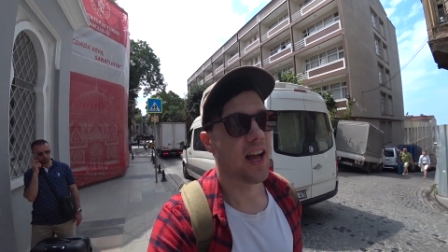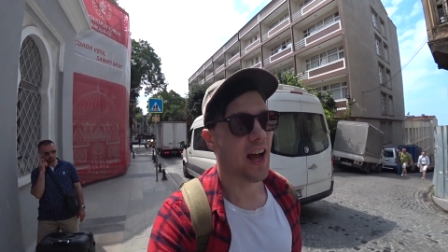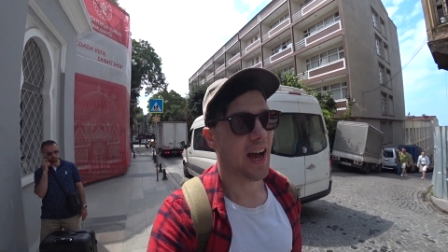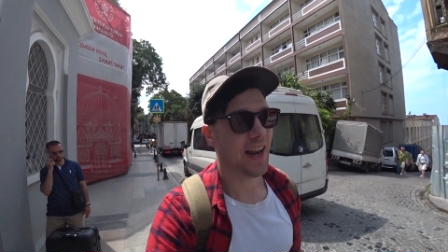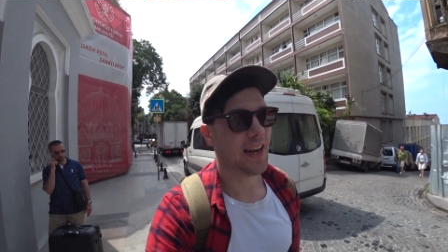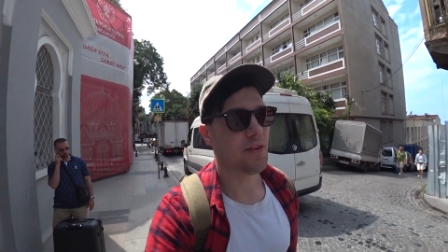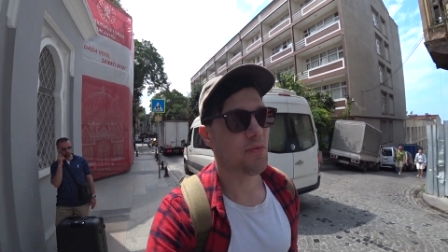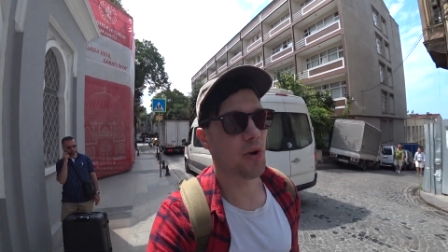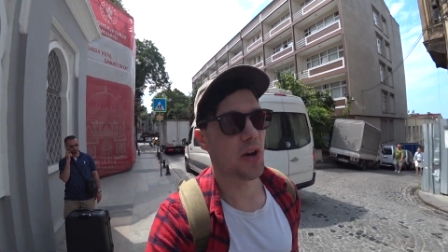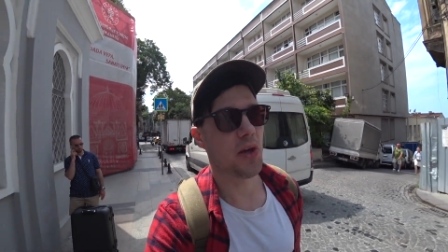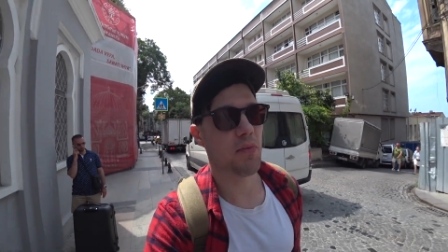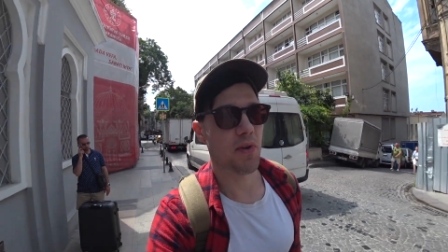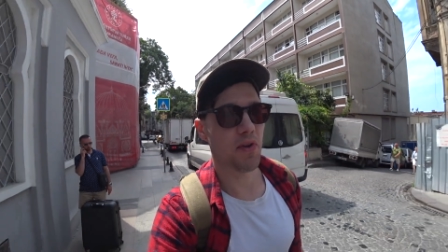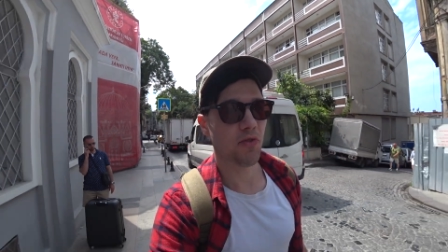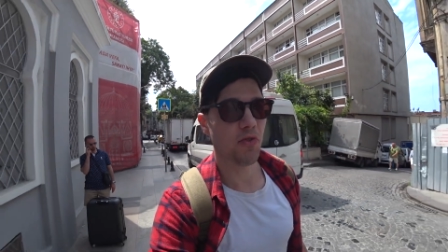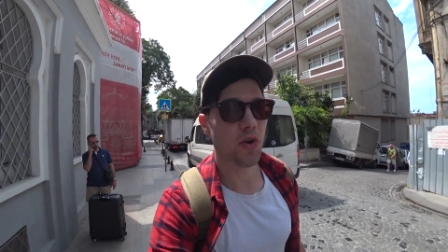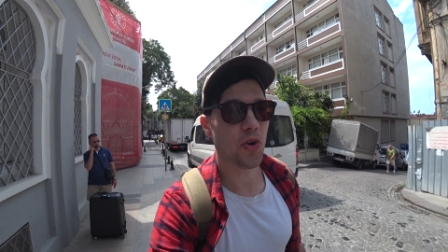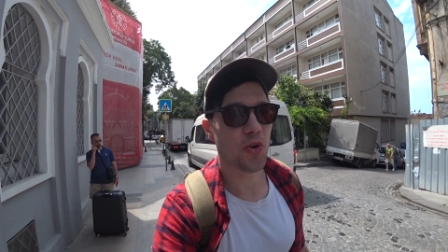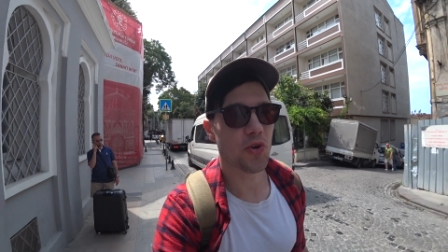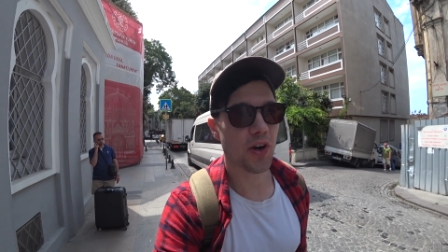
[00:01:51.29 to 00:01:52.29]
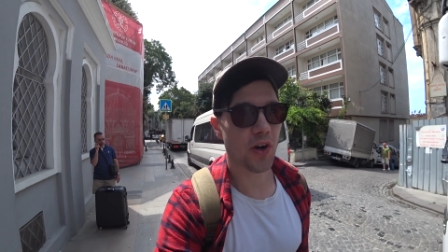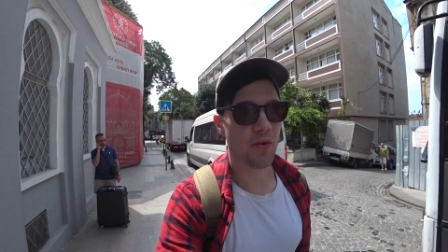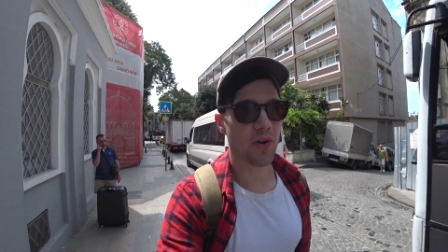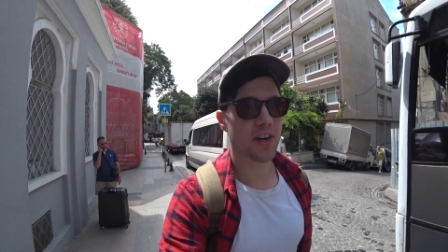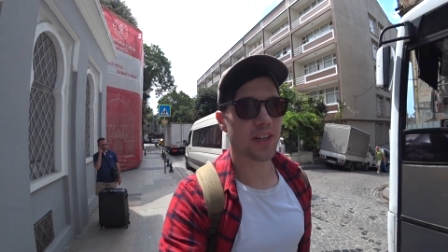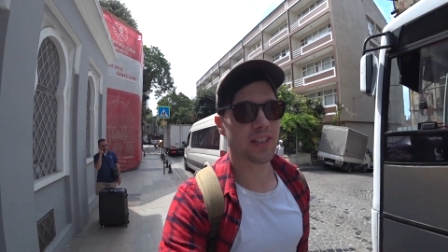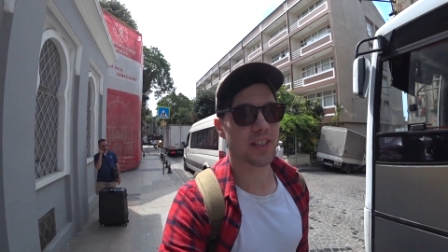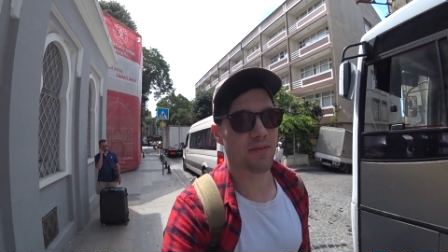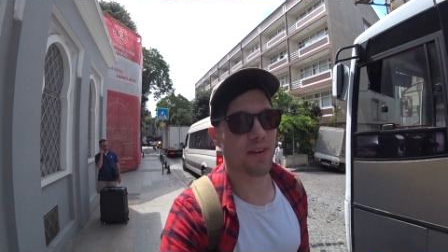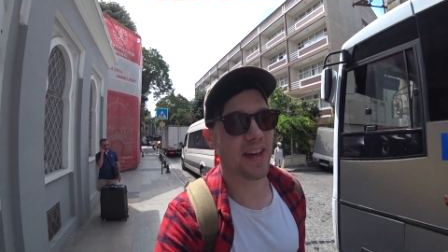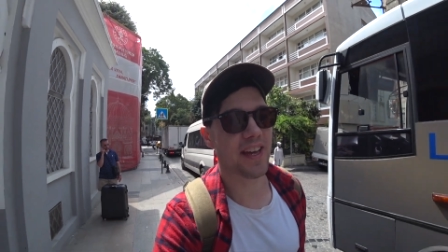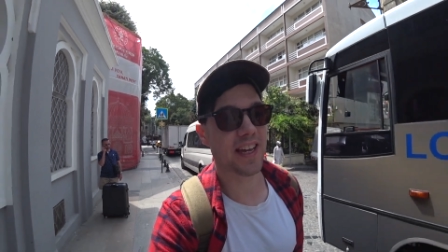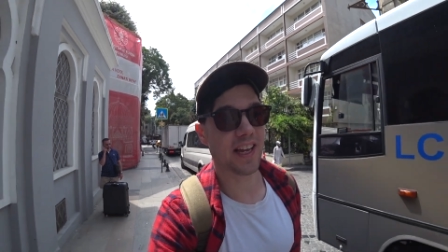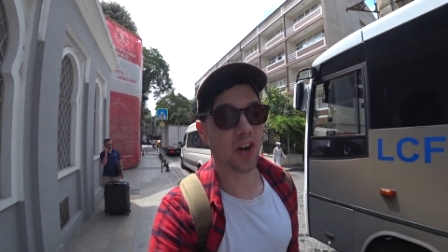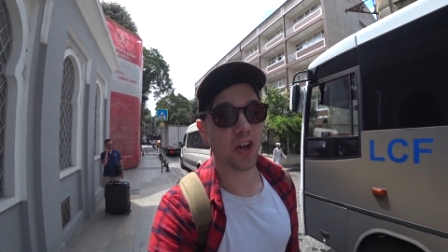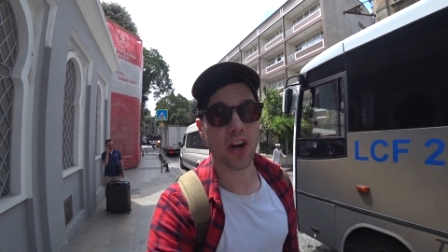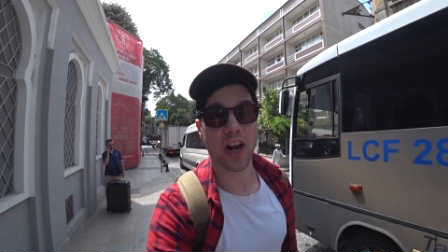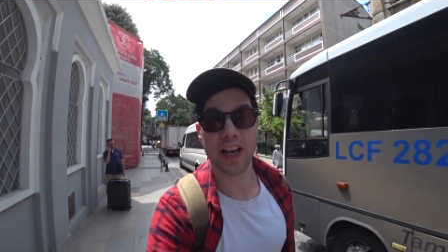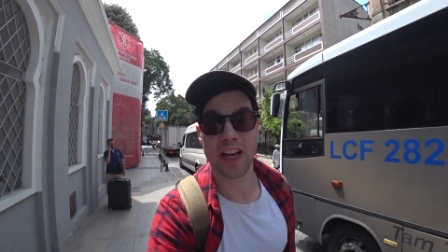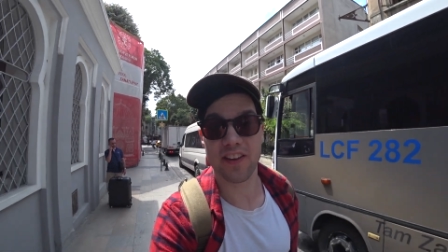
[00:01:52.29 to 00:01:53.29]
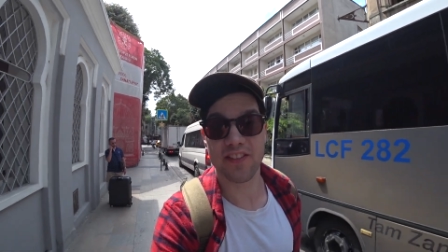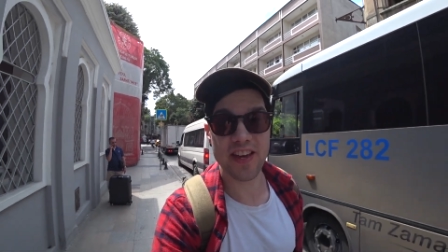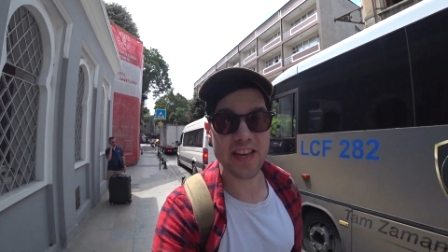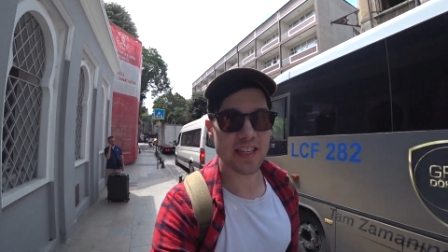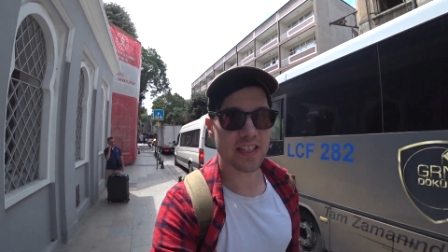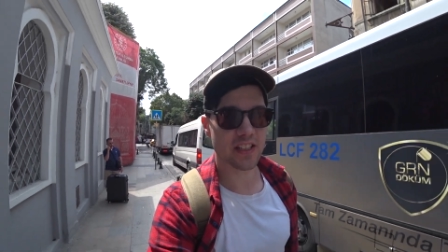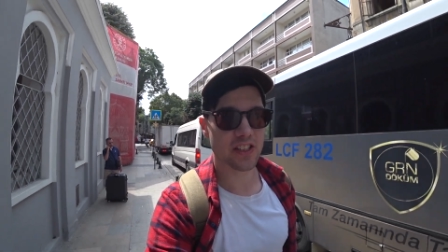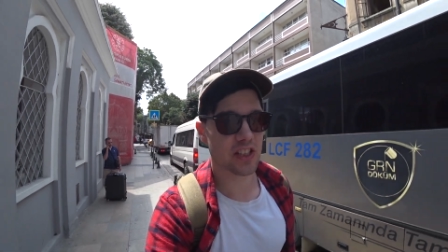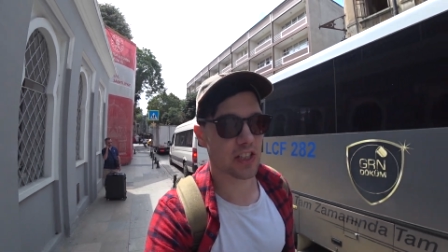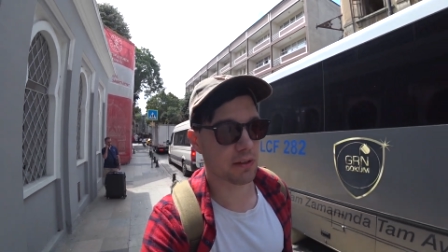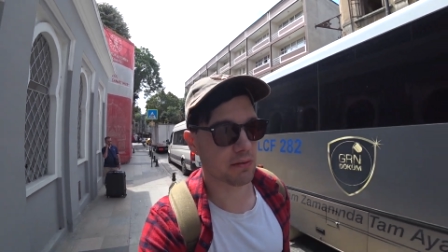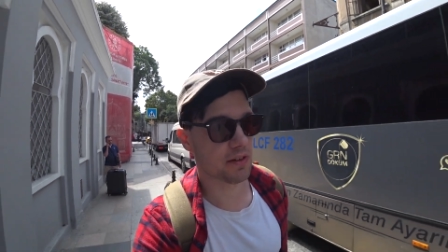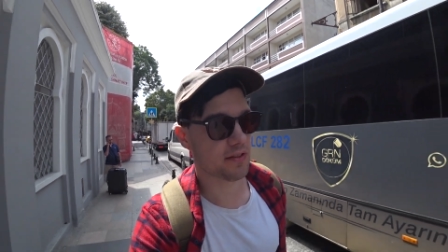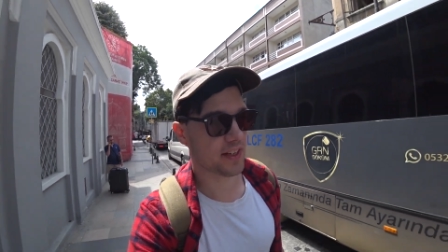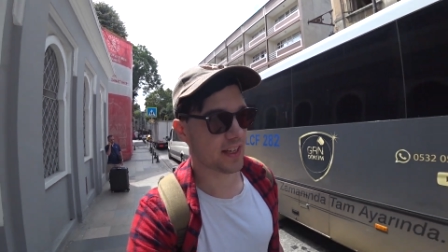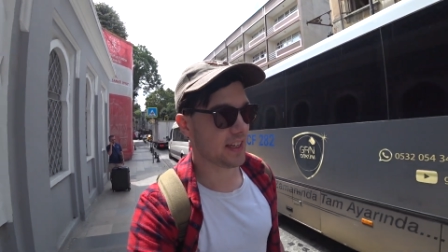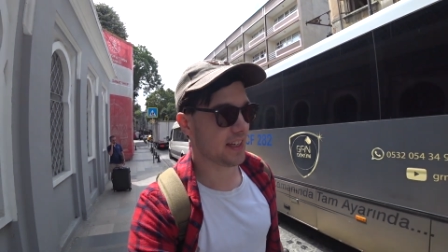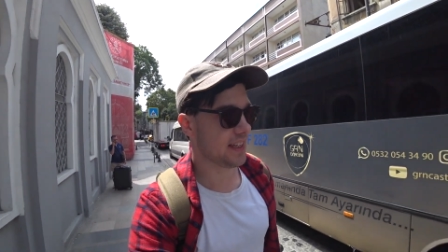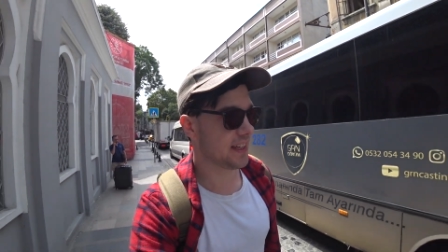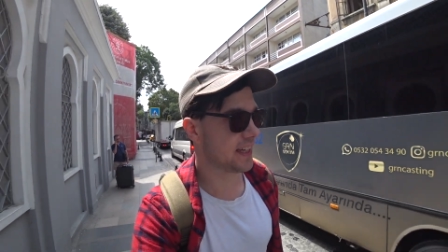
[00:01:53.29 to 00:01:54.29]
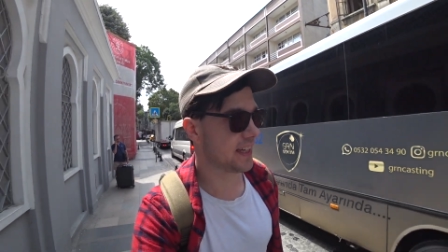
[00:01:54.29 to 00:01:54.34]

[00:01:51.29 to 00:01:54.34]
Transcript: I didn't want to be rude, I wanted to make it look like I've eaten some of it.